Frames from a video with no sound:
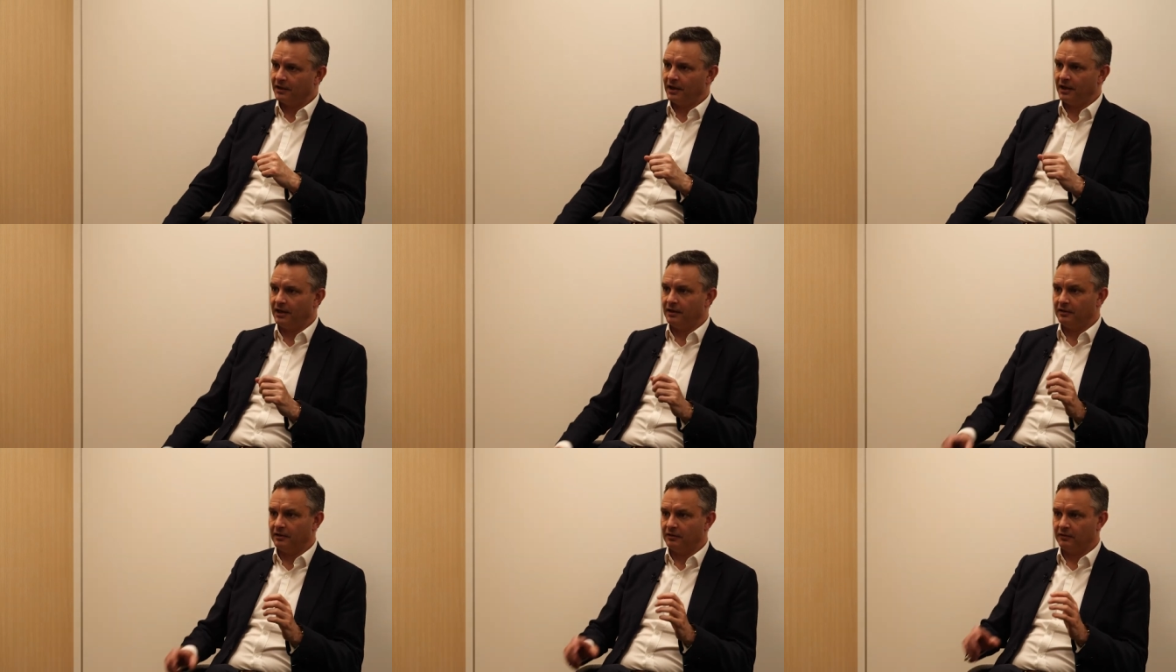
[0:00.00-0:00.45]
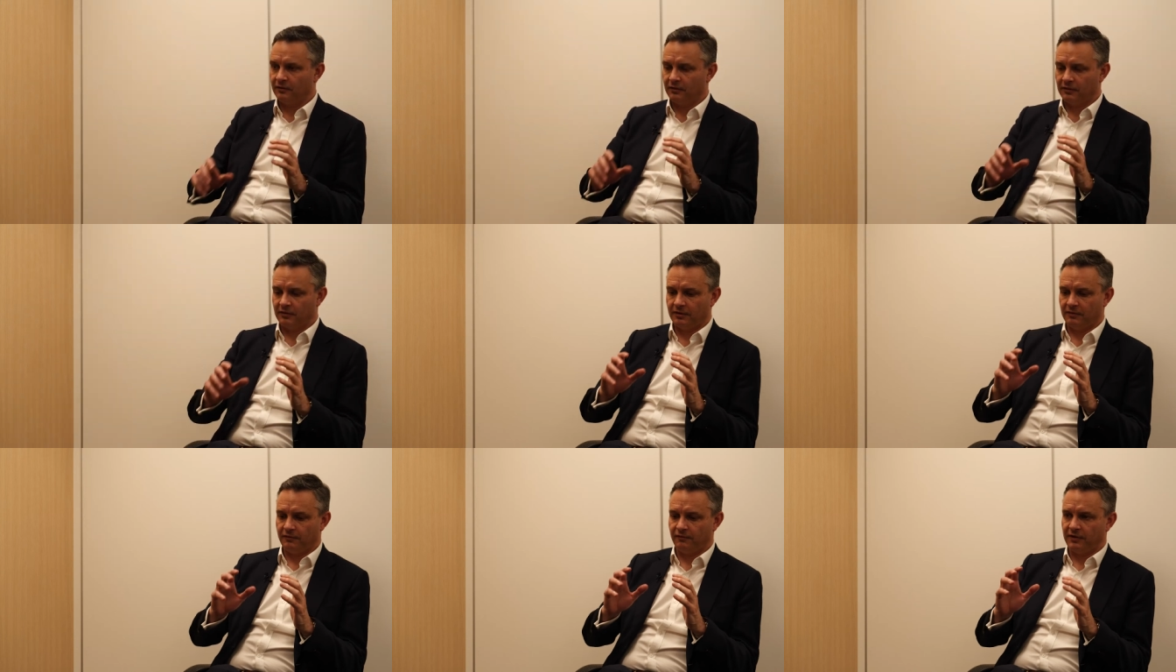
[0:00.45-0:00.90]
And
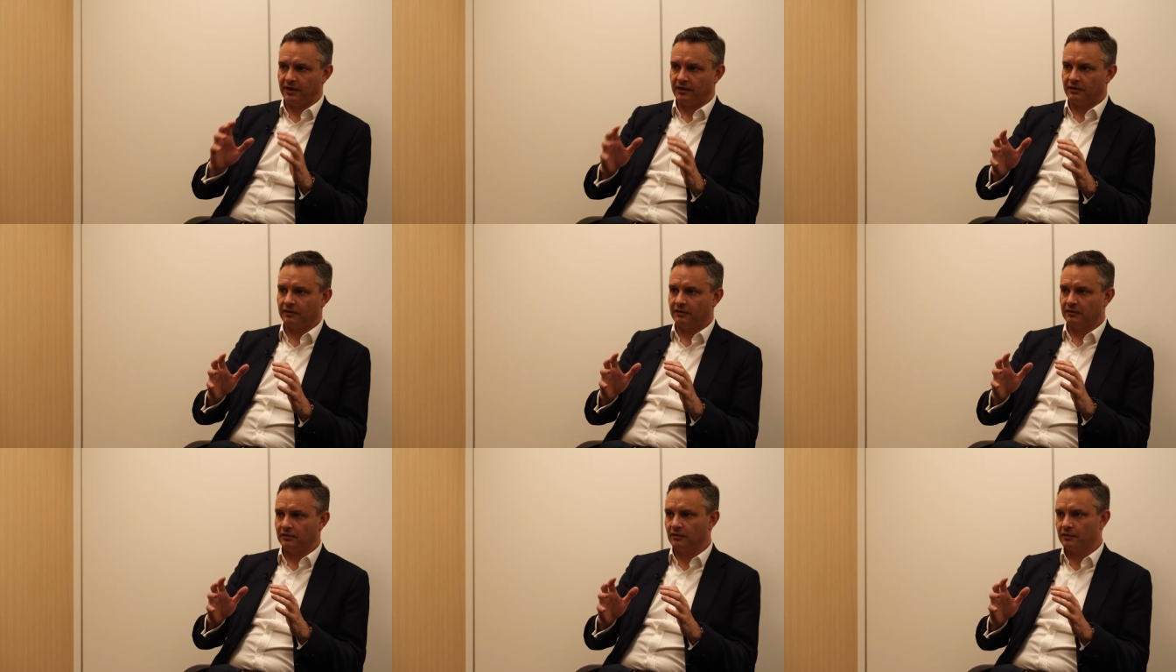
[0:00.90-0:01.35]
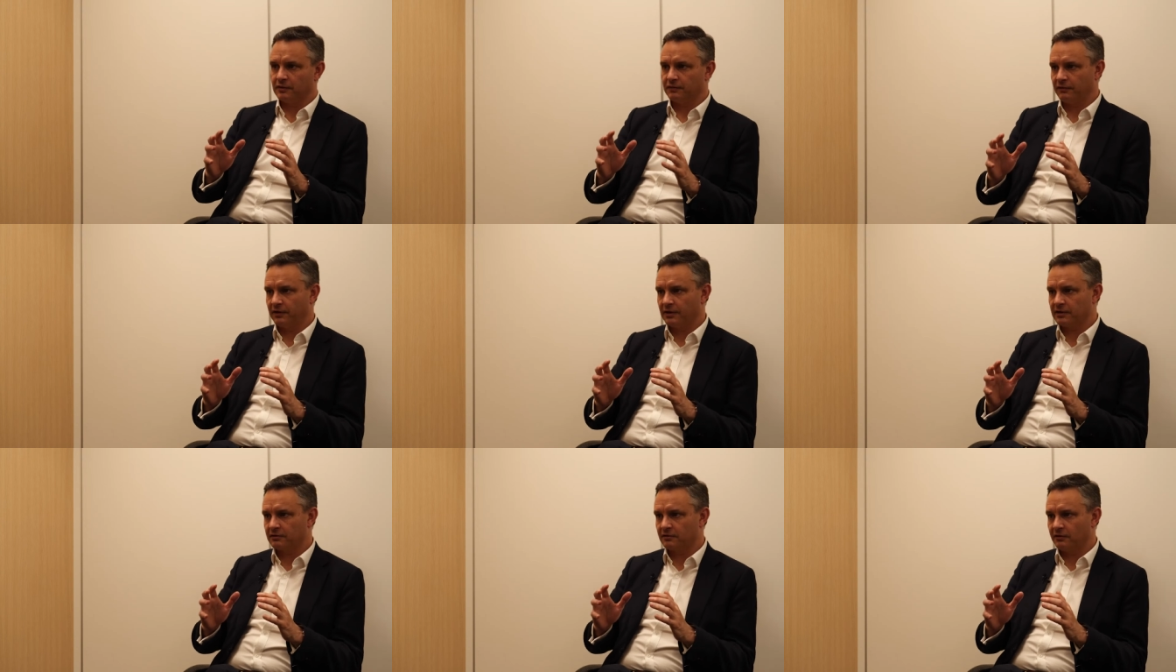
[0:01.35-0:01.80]
the fact that those
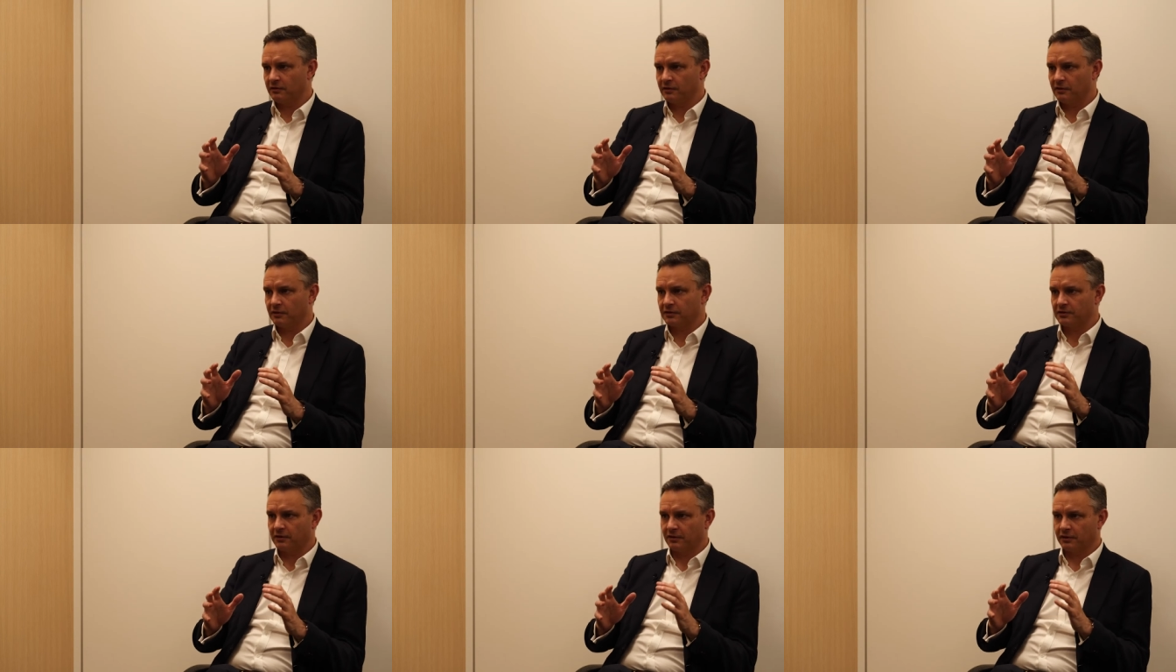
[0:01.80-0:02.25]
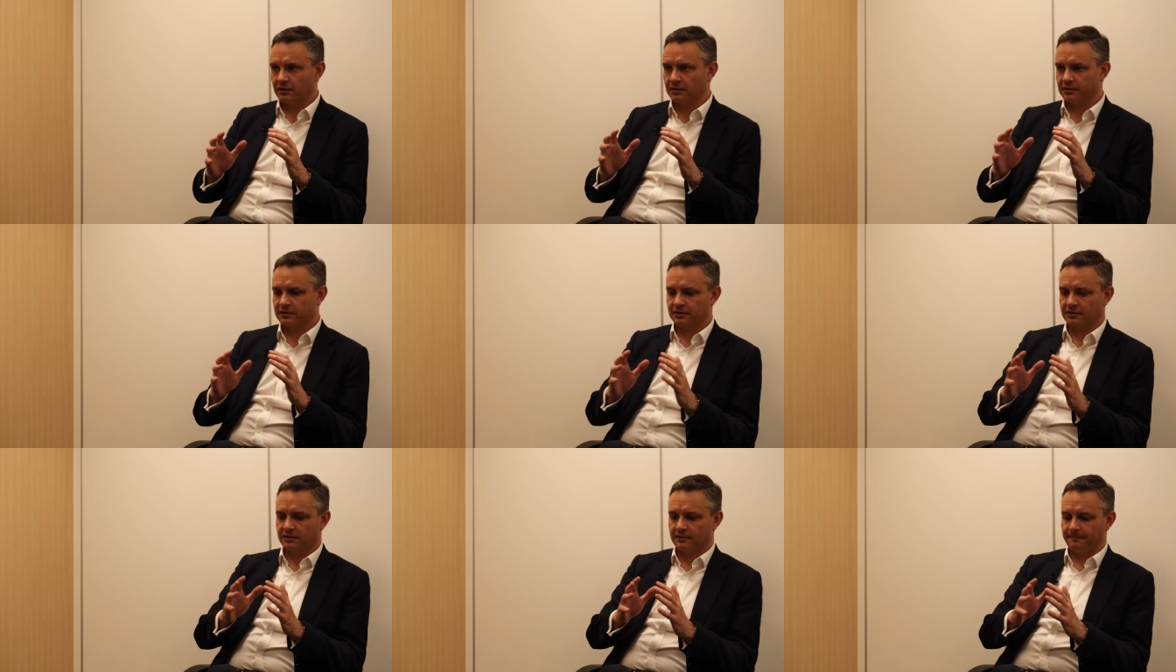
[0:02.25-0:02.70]
fast-growing
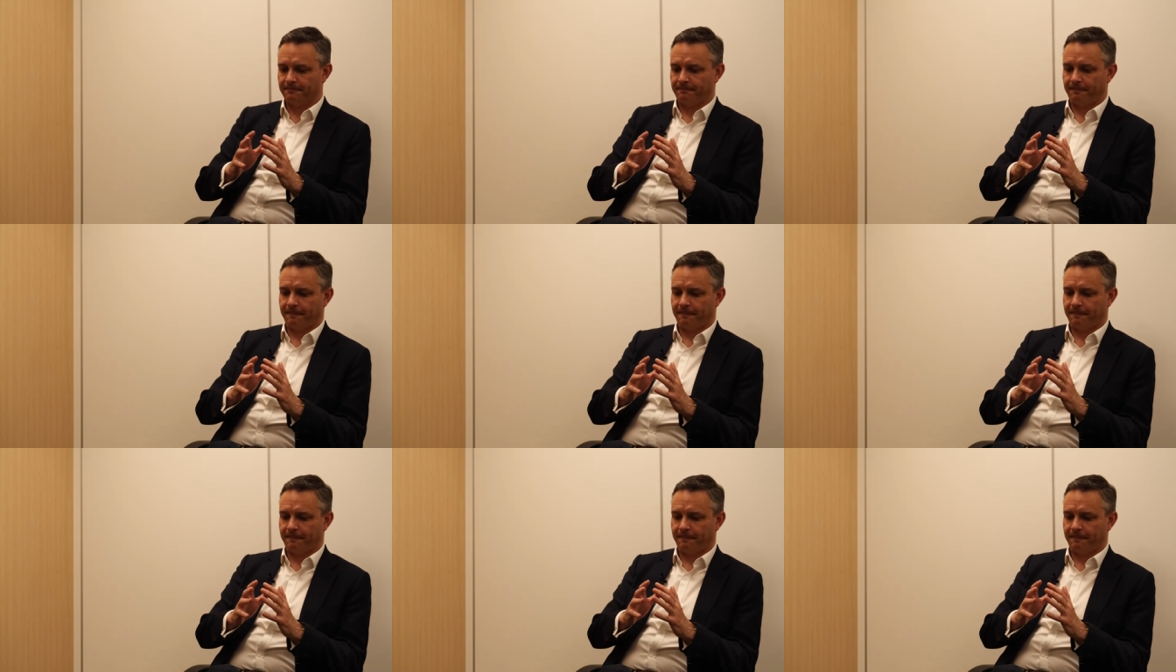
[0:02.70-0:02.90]
exotics